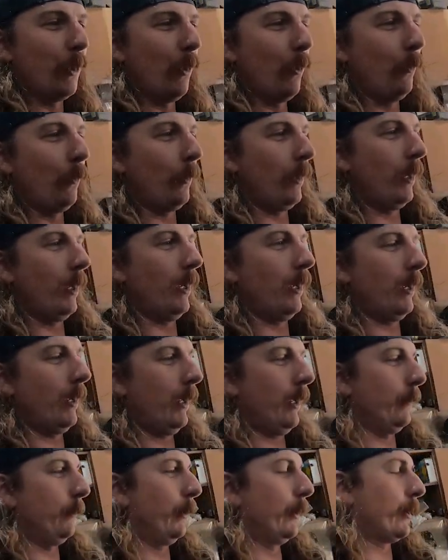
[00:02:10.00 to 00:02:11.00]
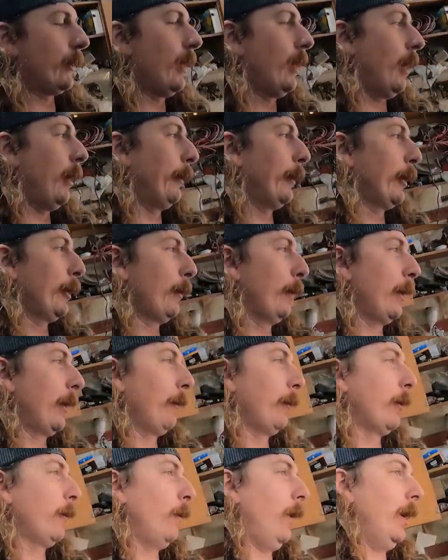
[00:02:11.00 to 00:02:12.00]
so, uh, anyways, I want to go.
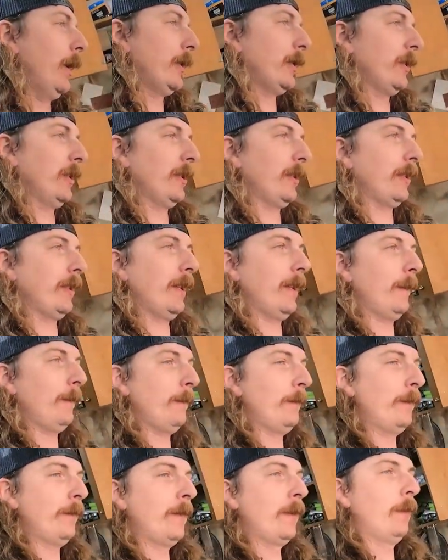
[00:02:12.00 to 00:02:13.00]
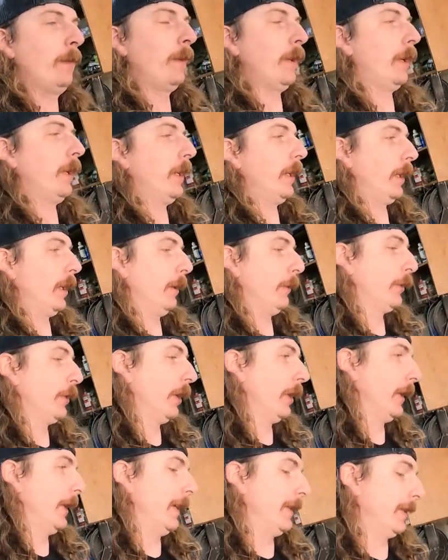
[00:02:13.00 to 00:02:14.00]
I want to wash this thing. We got to get a couple jerry